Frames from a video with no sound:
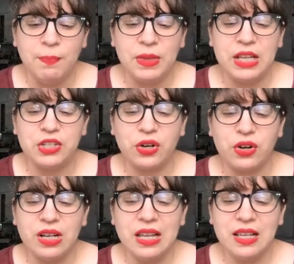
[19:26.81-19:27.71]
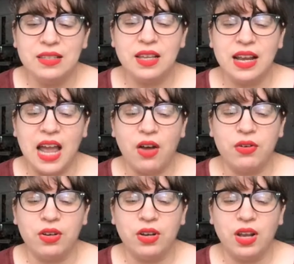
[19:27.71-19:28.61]
He turned it inside
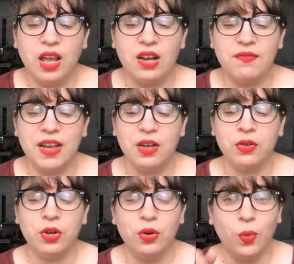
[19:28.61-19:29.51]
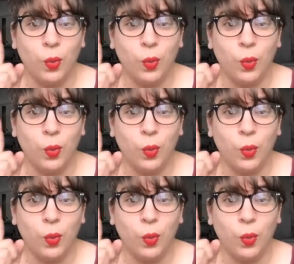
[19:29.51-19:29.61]
out and found